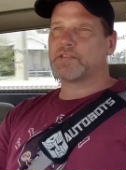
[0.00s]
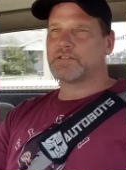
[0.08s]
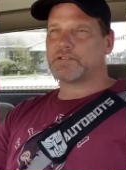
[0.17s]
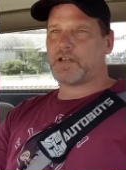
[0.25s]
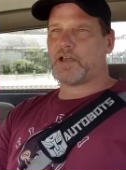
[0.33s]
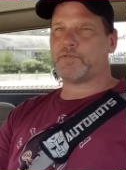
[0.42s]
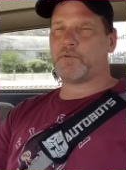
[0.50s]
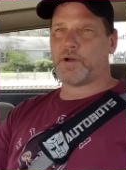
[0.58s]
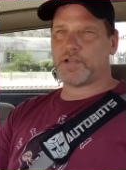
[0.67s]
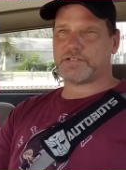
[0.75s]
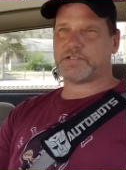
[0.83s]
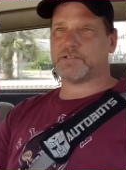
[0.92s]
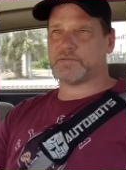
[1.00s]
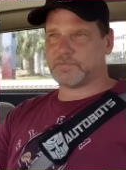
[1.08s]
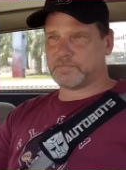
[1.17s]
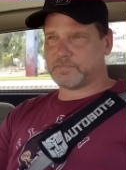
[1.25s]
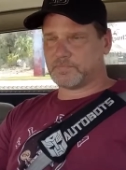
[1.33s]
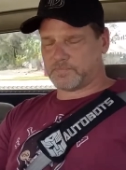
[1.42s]
so I've
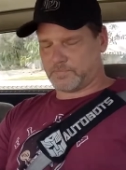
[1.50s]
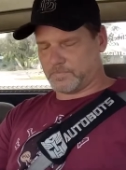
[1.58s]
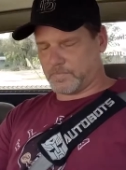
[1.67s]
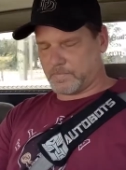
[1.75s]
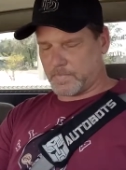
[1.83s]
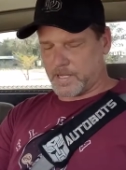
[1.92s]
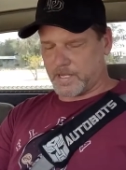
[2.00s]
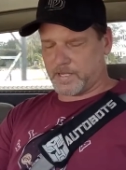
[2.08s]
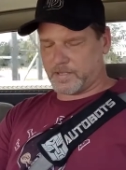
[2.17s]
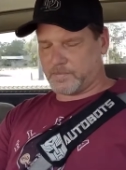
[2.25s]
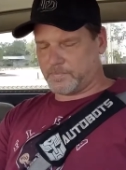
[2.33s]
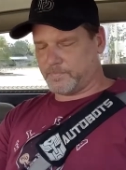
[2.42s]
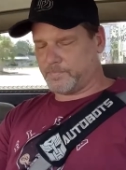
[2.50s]
questioned my